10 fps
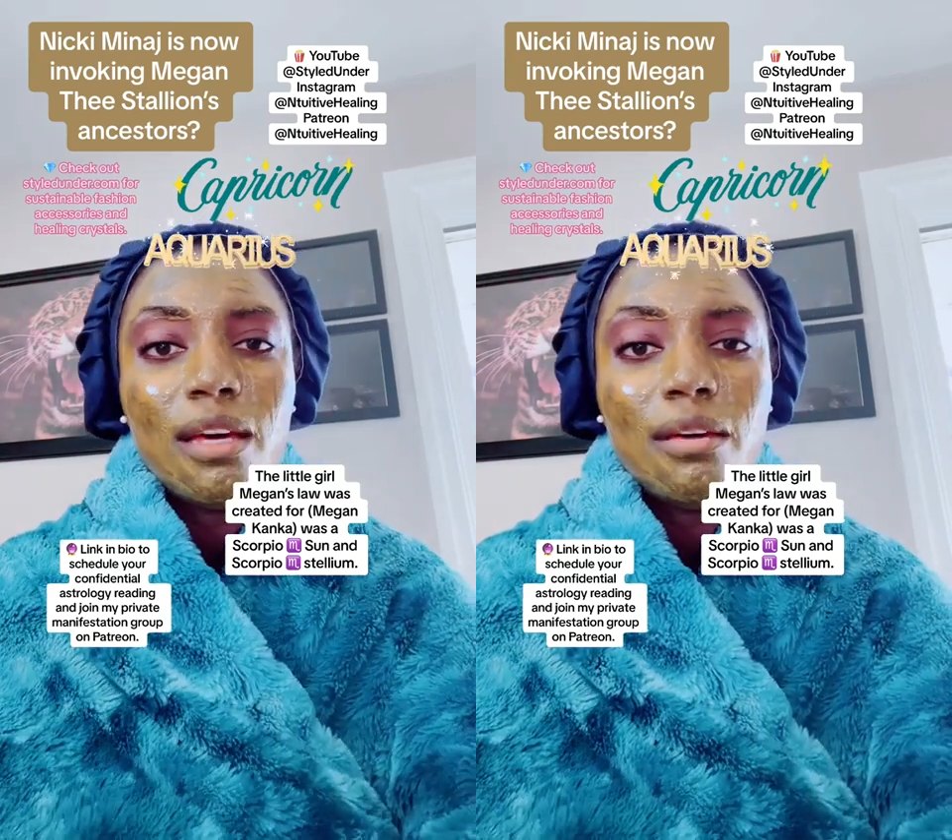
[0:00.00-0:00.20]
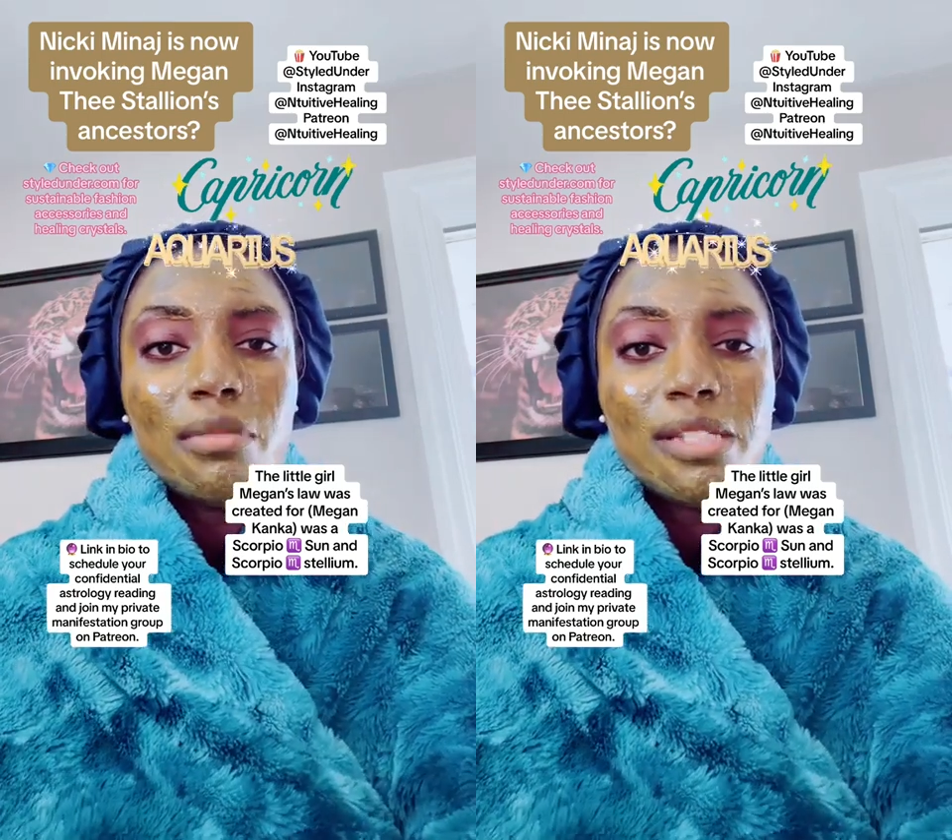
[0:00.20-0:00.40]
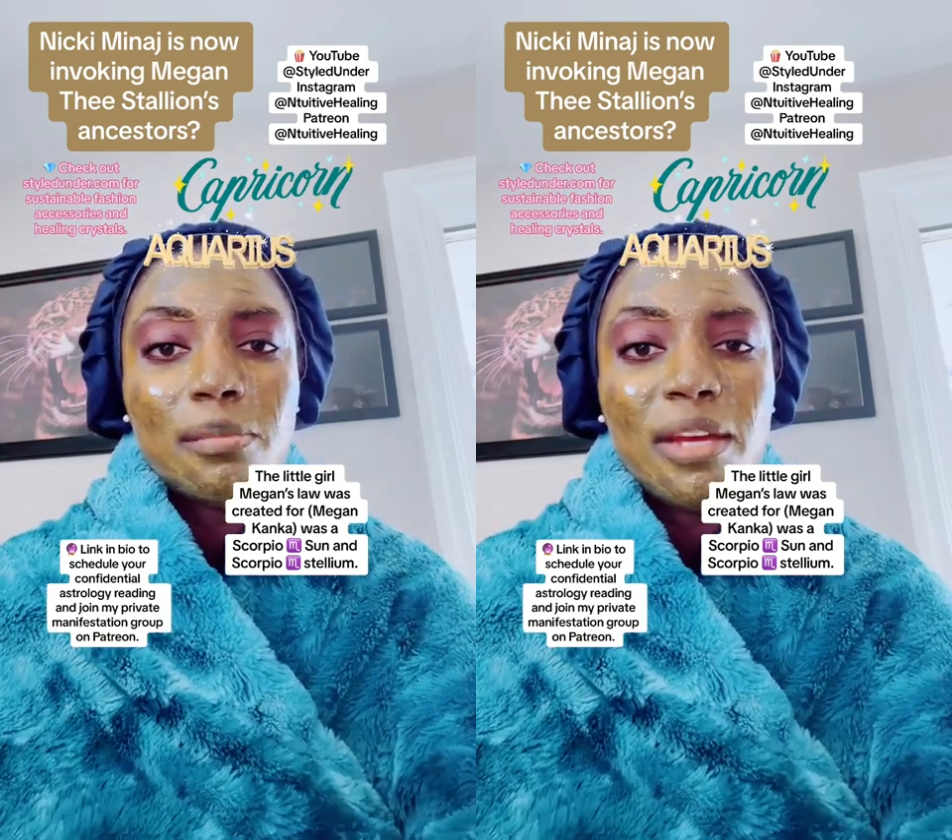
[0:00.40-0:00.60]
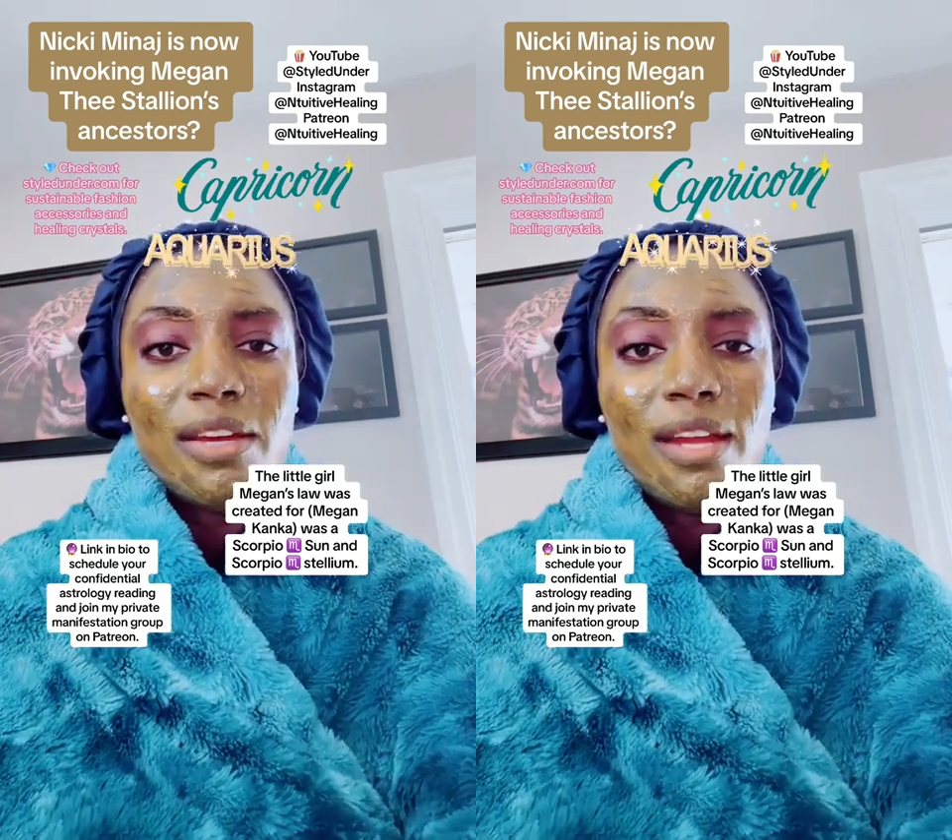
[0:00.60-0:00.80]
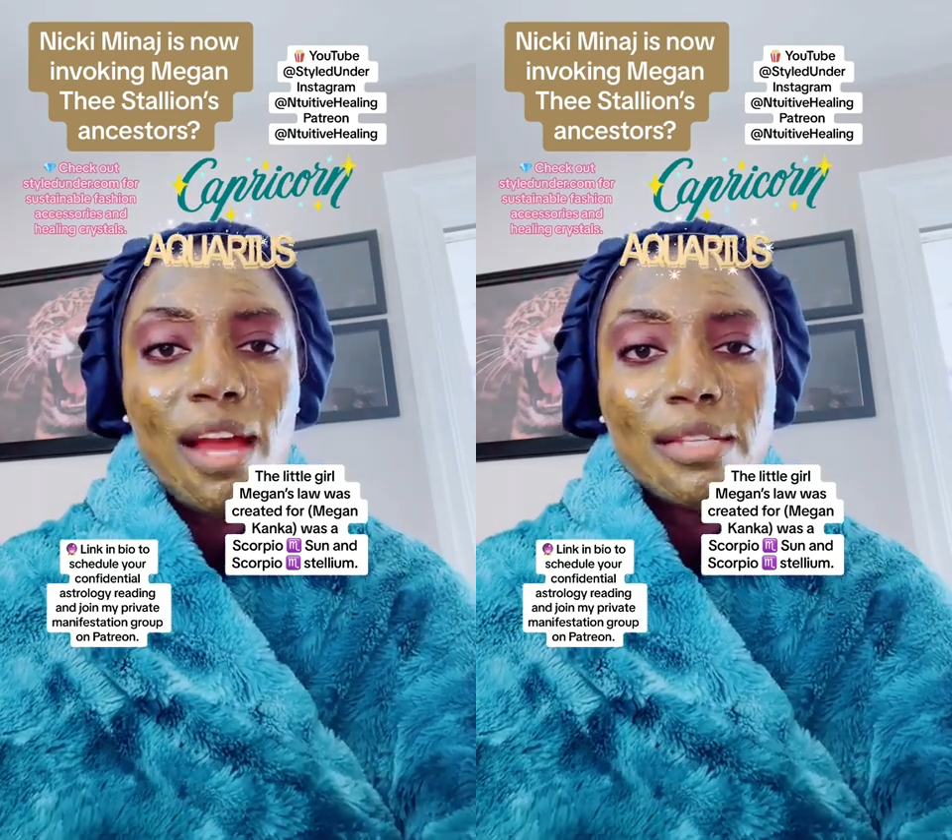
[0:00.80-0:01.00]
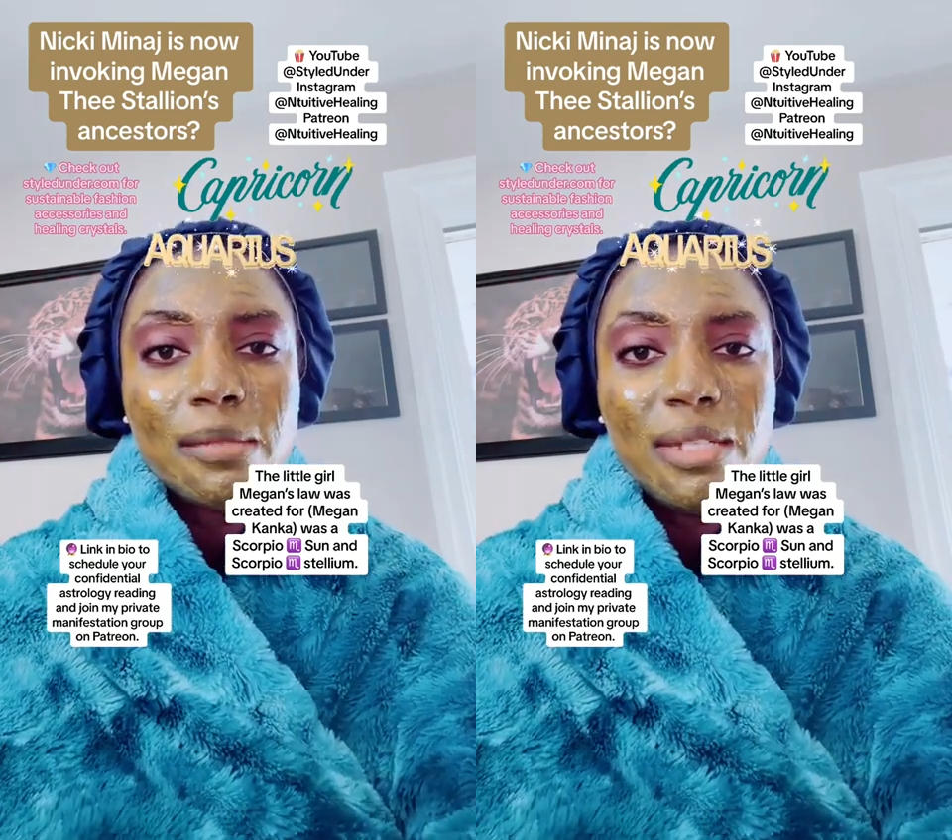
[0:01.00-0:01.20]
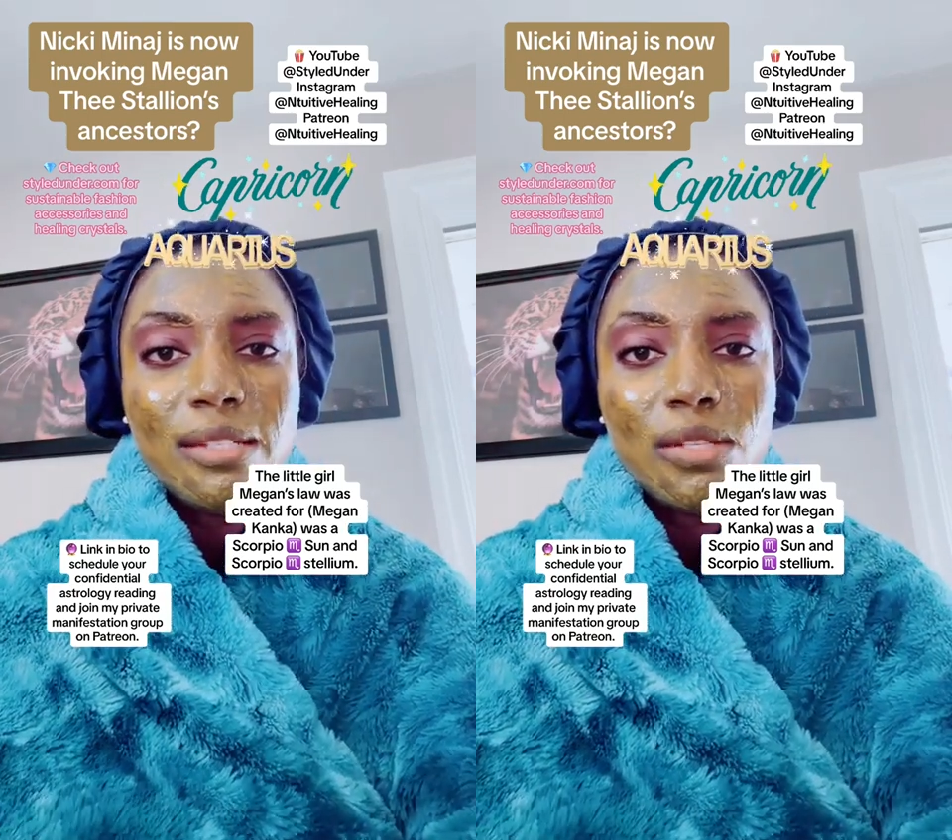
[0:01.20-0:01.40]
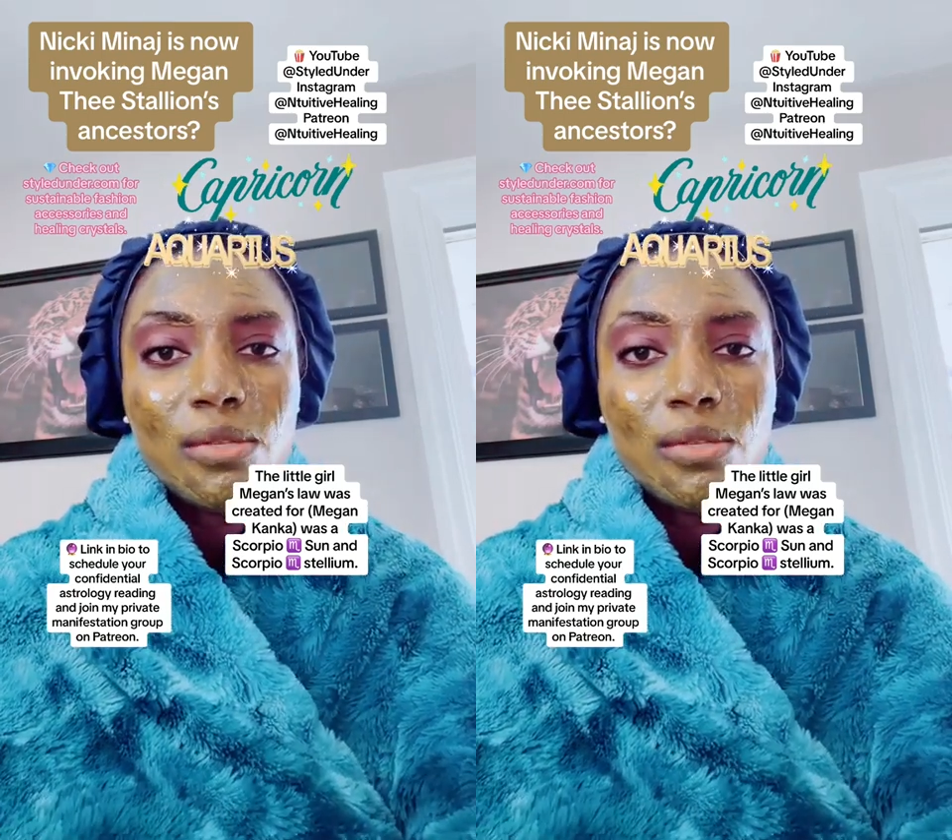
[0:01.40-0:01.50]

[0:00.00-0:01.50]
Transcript: but Spirit asked me